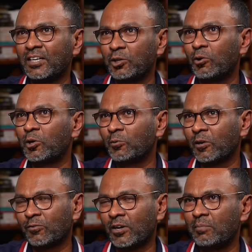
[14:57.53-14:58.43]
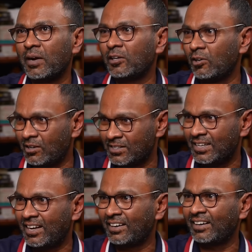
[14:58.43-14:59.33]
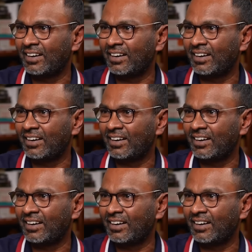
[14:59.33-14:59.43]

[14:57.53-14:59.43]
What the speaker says: Do you want to work for a McDonald's salary?